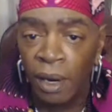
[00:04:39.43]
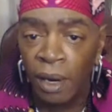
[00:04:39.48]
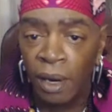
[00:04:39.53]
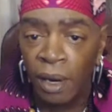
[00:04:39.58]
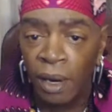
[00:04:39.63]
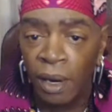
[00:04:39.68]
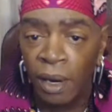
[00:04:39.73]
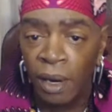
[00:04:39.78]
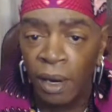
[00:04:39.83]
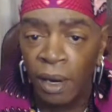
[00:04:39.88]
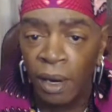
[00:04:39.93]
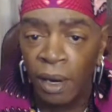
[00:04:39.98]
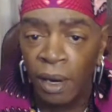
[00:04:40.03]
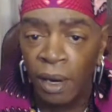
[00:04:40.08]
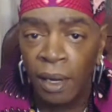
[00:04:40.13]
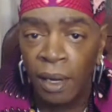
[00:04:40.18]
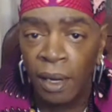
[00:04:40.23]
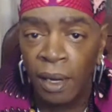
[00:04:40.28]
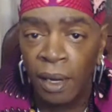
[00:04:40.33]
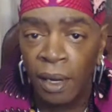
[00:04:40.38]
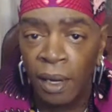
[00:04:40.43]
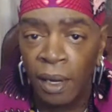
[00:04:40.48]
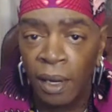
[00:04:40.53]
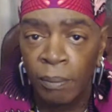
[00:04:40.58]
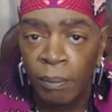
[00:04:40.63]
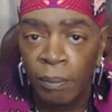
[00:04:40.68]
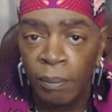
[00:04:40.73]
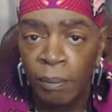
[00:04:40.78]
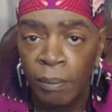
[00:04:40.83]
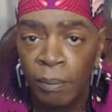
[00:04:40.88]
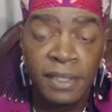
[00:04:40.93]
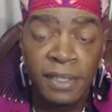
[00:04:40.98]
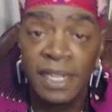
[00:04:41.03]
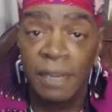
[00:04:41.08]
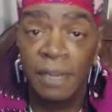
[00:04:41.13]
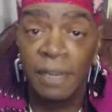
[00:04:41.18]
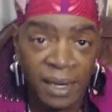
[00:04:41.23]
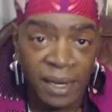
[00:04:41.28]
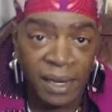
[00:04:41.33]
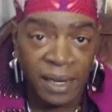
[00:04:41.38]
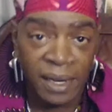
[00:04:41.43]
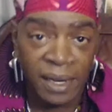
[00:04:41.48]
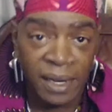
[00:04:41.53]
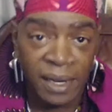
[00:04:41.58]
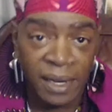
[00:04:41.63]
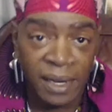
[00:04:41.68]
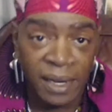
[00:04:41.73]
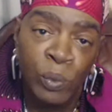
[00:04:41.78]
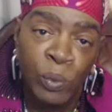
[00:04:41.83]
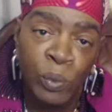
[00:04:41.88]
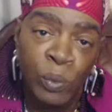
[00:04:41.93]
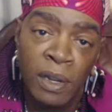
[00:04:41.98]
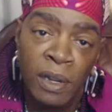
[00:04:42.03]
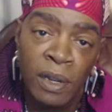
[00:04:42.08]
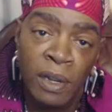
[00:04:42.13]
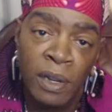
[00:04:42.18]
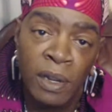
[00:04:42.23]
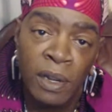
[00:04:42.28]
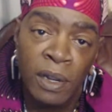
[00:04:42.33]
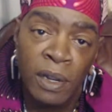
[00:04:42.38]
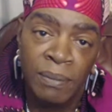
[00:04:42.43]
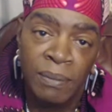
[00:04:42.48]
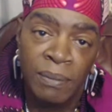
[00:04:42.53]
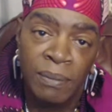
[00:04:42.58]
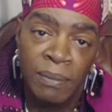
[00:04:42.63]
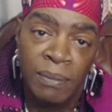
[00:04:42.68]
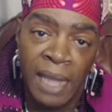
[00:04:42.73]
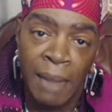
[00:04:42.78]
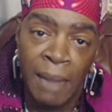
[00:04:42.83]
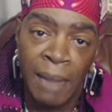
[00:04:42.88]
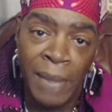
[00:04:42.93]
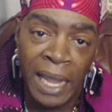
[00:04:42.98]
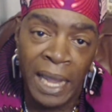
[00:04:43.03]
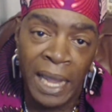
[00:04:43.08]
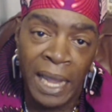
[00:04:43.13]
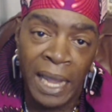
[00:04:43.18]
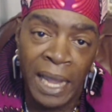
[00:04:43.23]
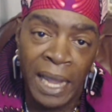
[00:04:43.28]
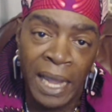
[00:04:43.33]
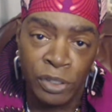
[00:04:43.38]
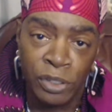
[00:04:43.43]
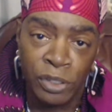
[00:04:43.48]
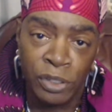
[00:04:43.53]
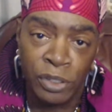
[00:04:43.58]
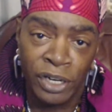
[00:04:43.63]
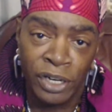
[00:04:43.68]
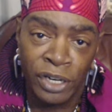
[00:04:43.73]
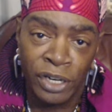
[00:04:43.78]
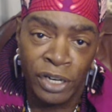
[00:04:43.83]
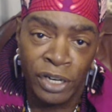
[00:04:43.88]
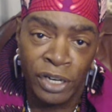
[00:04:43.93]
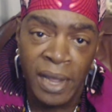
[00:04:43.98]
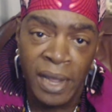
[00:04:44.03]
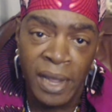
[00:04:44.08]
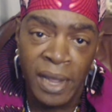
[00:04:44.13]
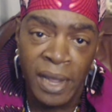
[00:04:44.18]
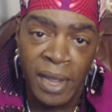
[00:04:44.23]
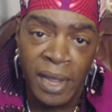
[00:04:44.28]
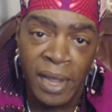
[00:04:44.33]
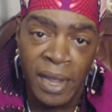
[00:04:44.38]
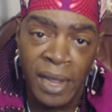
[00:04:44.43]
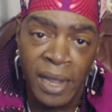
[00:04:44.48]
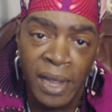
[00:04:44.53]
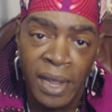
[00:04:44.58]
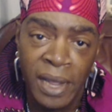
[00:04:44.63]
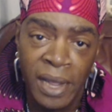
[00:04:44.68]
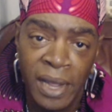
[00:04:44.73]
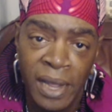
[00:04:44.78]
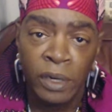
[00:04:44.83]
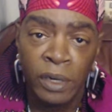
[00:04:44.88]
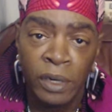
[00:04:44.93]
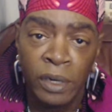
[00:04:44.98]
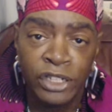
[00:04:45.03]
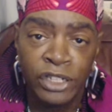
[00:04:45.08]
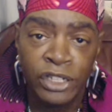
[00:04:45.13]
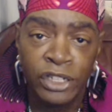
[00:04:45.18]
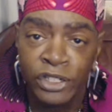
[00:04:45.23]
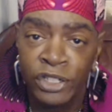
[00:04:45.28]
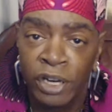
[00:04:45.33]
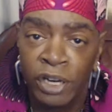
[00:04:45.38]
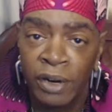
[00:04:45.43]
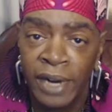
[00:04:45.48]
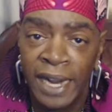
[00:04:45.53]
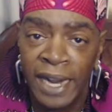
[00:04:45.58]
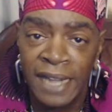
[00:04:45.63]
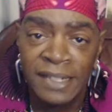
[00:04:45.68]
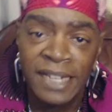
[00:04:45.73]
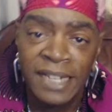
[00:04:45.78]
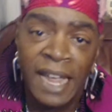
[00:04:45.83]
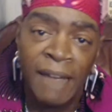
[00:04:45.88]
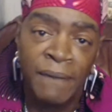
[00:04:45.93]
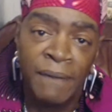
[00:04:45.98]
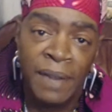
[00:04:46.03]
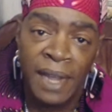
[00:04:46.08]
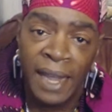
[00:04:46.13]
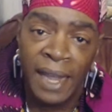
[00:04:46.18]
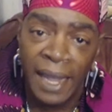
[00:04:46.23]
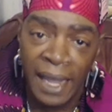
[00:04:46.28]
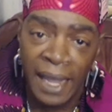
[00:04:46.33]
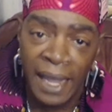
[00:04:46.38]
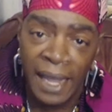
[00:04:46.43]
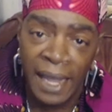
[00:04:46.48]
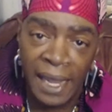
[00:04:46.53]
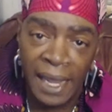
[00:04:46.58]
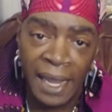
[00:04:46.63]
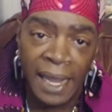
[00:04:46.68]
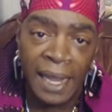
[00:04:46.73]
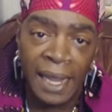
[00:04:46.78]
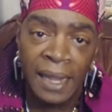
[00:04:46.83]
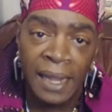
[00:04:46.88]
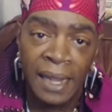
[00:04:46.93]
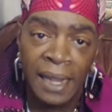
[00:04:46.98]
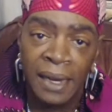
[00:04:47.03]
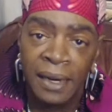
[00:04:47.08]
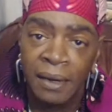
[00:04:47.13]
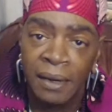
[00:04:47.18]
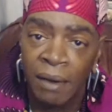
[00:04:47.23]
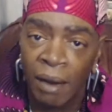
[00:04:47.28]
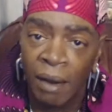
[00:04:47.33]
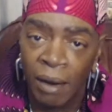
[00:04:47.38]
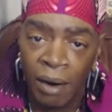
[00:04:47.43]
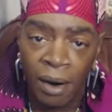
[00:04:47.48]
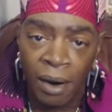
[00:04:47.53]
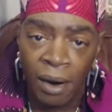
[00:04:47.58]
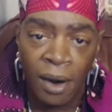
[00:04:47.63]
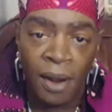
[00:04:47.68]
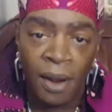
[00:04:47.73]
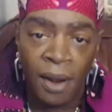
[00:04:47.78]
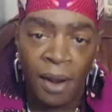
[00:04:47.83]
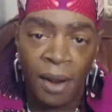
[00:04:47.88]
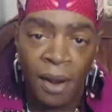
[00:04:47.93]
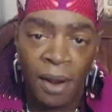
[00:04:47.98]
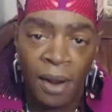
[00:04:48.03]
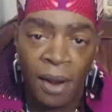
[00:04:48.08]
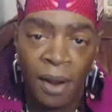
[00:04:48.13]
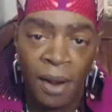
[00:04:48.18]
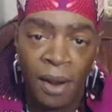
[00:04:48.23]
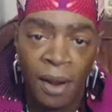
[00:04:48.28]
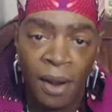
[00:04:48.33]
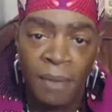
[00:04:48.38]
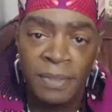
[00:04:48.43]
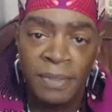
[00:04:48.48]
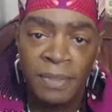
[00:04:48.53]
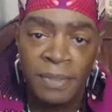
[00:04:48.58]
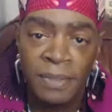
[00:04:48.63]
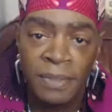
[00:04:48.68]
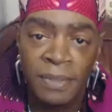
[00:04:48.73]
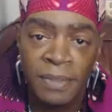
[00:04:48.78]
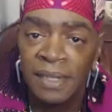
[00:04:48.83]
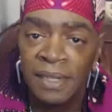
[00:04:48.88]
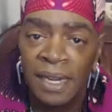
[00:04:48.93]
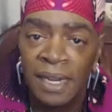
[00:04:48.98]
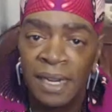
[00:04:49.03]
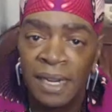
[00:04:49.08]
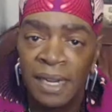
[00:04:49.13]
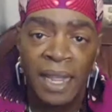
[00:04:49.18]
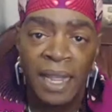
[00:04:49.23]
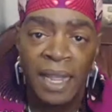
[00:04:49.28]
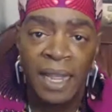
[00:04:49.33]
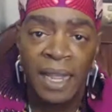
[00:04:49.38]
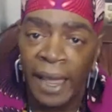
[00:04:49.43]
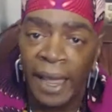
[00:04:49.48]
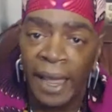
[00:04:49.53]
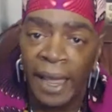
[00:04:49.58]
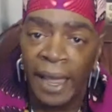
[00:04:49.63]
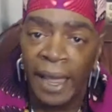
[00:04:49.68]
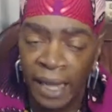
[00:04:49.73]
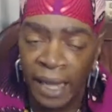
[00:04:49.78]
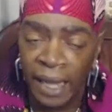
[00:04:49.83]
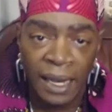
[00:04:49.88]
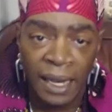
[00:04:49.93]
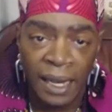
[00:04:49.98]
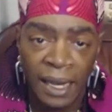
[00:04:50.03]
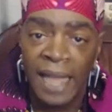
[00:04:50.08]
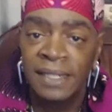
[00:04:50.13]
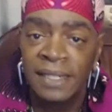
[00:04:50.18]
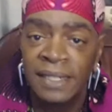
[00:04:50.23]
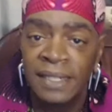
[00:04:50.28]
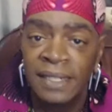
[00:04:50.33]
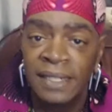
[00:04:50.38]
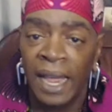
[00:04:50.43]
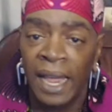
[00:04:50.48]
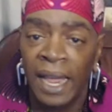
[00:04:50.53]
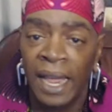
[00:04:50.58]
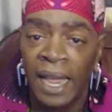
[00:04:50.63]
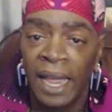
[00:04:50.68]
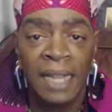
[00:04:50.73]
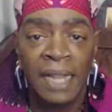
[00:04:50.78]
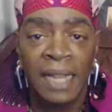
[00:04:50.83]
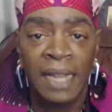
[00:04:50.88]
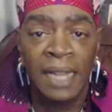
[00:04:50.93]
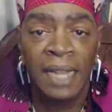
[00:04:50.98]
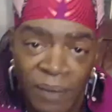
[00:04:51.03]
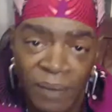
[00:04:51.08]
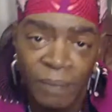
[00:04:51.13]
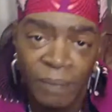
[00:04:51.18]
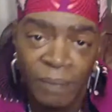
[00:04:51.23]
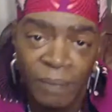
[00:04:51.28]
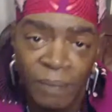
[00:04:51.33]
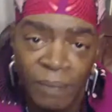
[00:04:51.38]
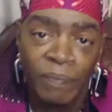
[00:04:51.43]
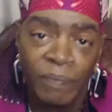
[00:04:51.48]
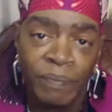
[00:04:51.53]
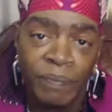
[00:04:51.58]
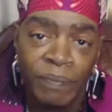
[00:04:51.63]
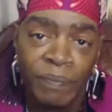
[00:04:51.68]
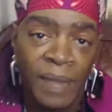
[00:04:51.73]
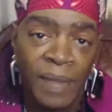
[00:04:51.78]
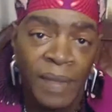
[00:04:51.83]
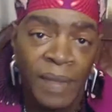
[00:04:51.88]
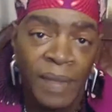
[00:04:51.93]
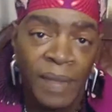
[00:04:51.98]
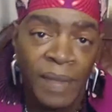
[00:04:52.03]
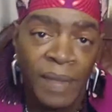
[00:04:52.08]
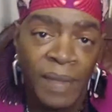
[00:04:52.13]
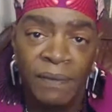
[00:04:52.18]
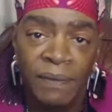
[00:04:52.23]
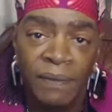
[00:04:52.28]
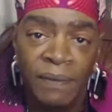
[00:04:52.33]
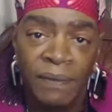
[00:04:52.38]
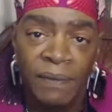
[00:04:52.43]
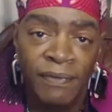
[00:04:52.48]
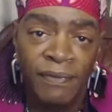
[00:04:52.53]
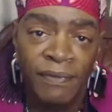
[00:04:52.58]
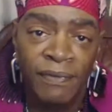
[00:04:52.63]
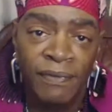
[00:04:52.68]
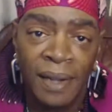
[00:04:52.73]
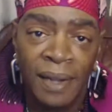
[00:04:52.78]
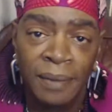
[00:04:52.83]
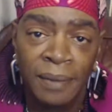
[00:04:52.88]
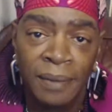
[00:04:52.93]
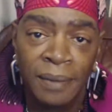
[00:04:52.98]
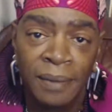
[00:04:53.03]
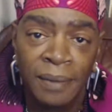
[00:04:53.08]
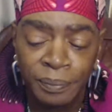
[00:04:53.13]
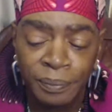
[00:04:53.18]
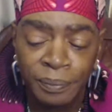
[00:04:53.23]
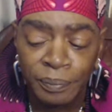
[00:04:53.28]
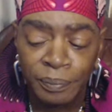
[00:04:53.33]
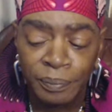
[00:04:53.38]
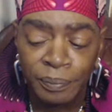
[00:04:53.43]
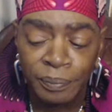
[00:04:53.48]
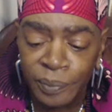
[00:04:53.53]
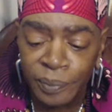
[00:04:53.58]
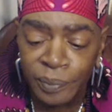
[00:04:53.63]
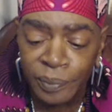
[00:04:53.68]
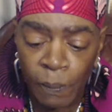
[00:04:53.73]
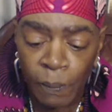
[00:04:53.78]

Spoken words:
other parts of the body, if you will, that make up your journey. If you look at your journey as having a head and arms and legs and authentic hand of Ifa,